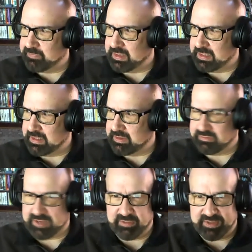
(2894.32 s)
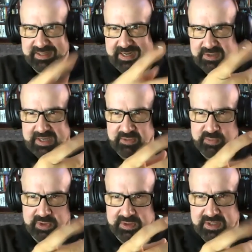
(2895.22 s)
Valve Index has
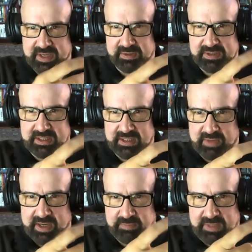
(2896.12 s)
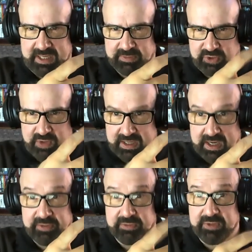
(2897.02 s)
more subtlety around being able to track
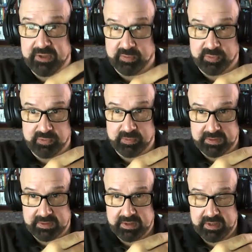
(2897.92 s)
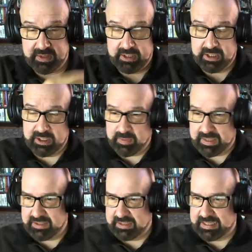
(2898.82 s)
other finger movements. But I
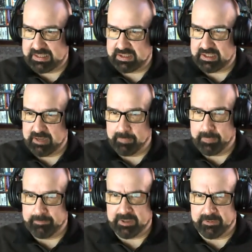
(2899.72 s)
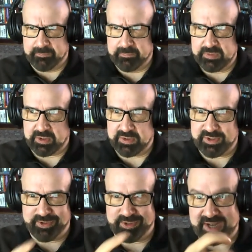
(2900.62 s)
think that's so
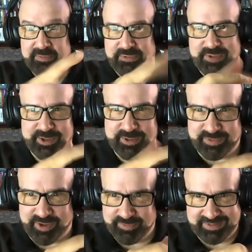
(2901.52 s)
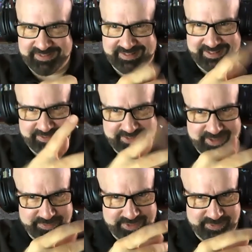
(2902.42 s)
there's some finger involvement,
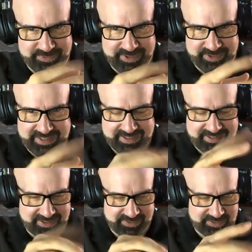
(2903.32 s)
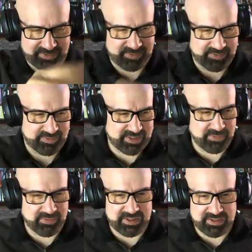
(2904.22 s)
some finger some
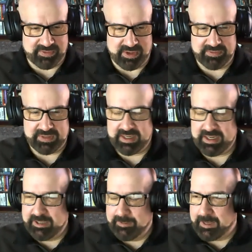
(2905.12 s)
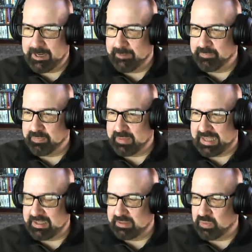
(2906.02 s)
of it is involved. I
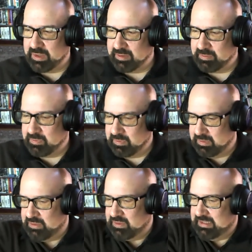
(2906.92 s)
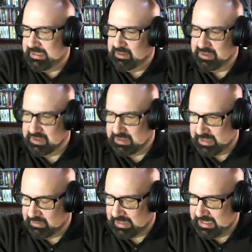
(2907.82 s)
think one of the interesting technologies
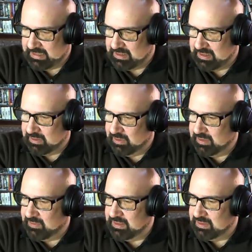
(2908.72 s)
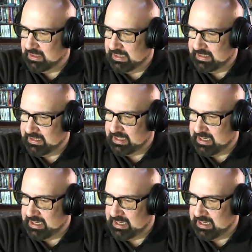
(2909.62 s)
down the line is to look at things like